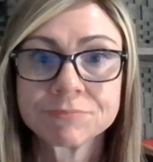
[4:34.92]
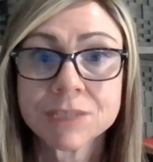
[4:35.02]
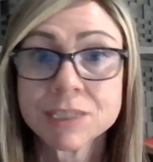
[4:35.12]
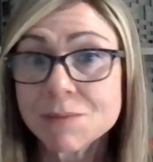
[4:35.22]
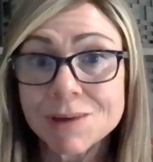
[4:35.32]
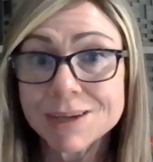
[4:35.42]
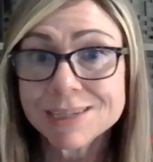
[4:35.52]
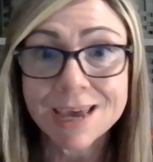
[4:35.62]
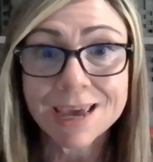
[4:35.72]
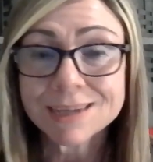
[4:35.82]
day by
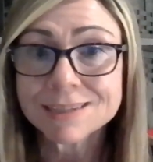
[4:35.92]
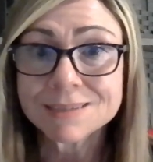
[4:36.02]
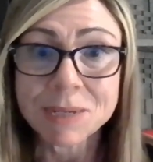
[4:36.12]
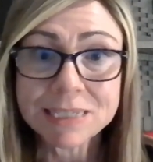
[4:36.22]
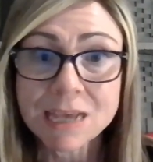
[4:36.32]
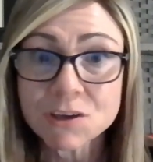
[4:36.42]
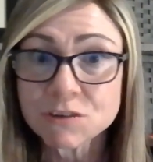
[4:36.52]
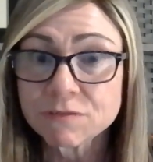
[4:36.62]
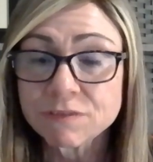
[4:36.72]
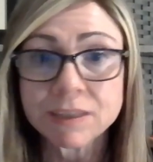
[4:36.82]
day and based how
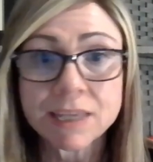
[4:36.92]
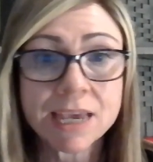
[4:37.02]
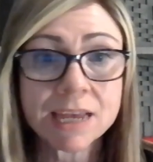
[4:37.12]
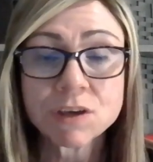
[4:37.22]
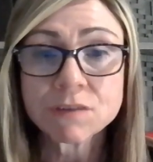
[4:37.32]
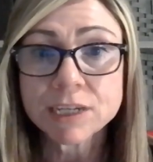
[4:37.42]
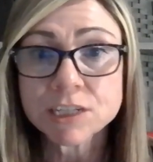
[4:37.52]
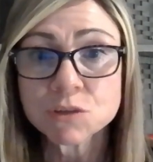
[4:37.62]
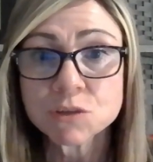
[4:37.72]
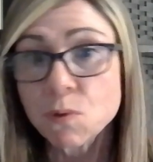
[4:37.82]
you're feeling. And if you ever
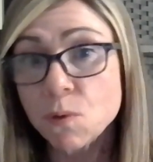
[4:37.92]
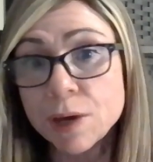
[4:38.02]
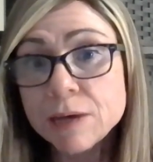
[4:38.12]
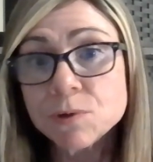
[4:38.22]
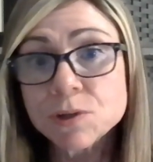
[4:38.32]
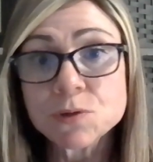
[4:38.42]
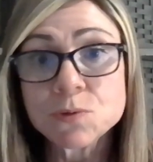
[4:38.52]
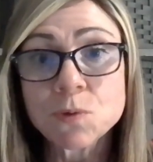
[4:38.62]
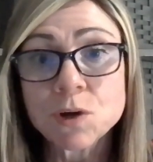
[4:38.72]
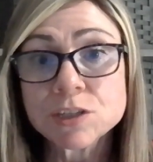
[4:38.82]
get to the point where
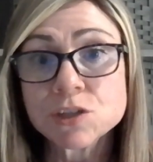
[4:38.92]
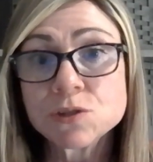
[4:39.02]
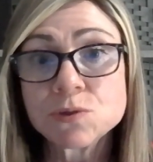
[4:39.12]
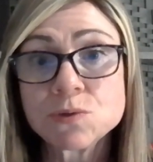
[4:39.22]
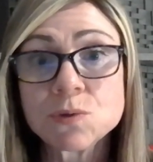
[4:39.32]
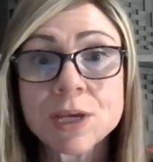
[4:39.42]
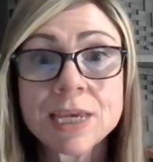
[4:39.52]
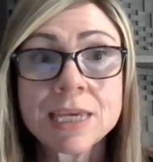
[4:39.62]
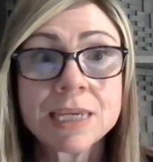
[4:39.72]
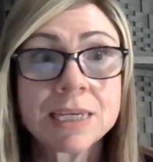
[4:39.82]
you want to,
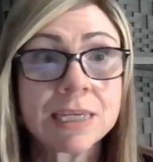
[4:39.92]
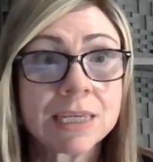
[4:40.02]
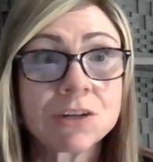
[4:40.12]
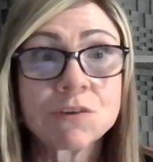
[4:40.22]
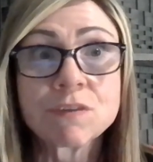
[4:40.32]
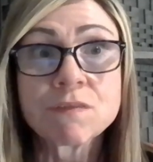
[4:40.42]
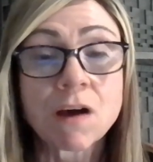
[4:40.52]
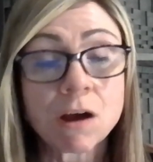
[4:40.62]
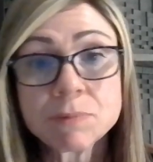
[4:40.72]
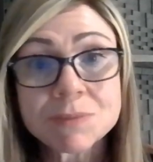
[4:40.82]
if you've
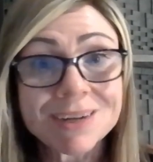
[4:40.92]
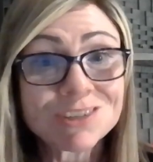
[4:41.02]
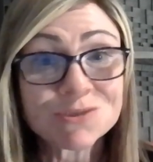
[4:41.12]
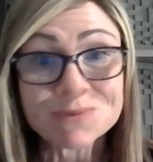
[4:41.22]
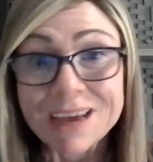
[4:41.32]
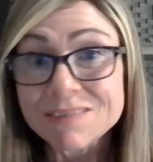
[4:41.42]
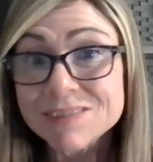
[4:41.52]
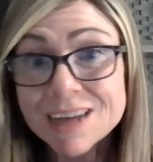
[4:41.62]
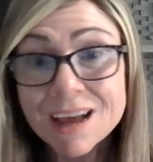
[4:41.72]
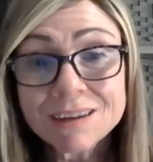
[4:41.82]
optimized your
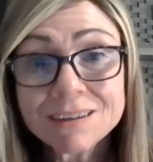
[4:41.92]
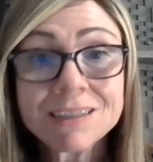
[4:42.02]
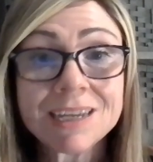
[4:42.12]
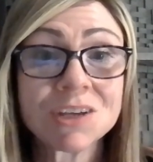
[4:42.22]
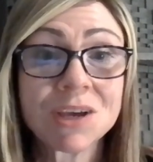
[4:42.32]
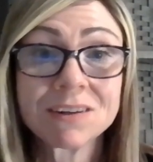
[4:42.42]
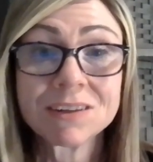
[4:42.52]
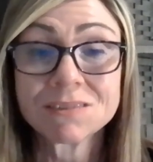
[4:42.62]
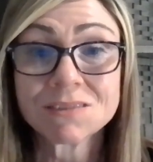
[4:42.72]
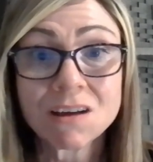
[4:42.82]
lifestyle and you
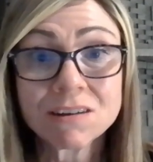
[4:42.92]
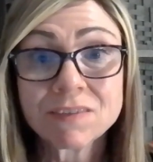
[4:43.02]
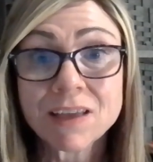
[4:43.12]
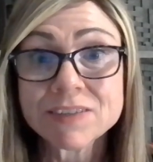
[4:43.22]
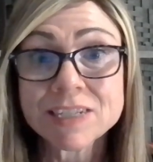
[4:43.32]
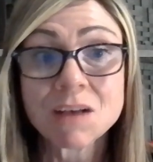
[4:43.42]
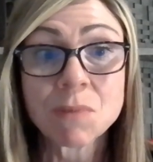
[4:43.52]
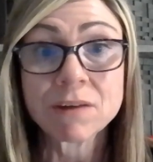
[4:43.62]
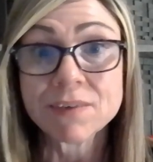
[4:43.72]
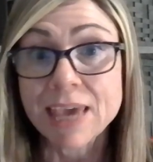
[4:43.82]
have a lot of lifestyle
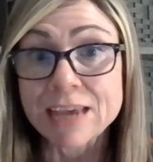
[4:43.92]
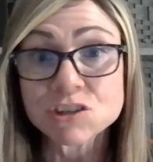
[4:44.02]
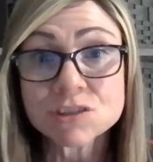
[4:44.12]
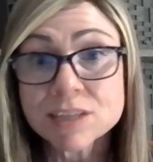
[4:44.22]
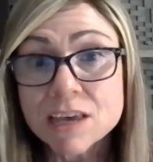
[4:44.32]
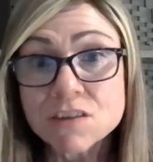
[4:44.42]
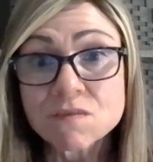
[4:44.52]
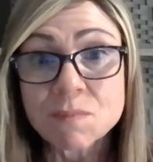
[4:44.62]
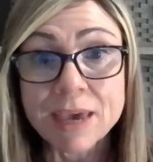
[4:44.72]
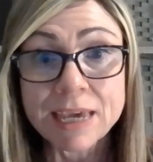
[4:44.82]
modifications that
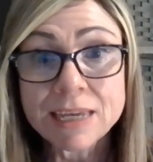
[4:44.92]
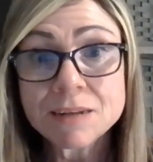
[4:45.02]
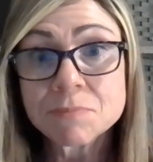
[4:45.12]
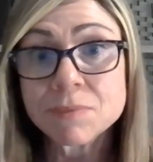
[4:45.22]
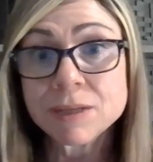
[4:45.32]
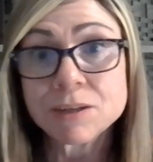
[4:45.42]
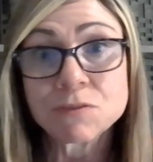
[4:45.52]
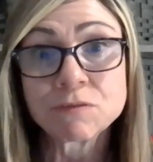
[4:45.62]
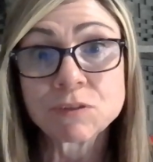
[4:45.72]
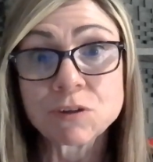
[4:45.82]
you've made,
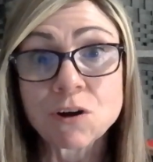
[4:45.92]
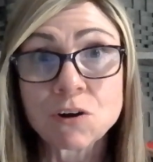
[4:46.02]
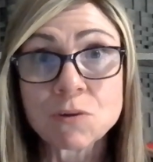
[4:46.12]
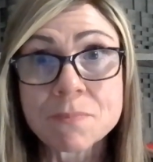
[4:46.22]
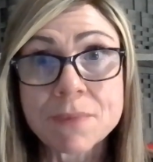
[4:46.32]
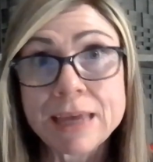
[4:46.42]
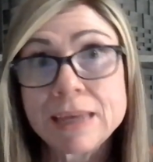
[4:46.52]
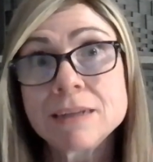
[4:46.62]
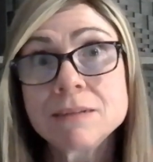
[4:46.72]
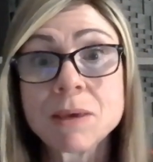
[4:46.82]
for our
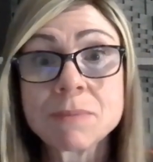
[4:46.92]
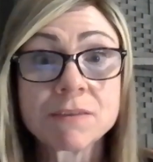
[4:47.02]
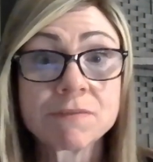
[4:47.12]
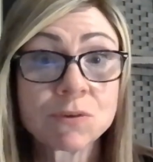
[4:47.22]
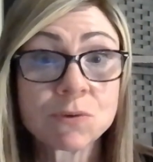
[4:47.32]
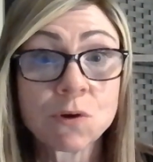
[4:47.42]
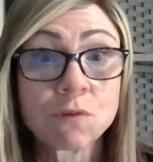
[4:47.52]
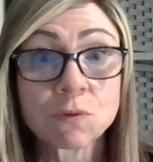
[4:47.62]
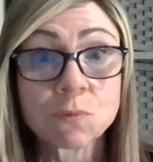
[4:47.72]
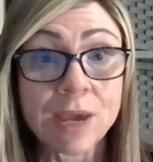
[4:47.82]
men, maybe if you're
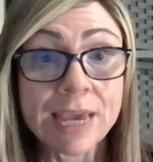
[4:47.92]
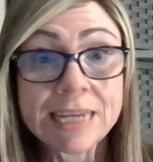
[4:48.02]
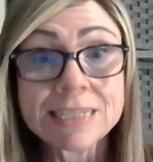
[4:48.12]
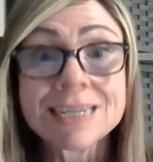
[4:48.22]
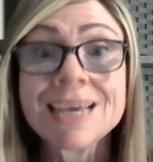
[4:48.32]
overweight,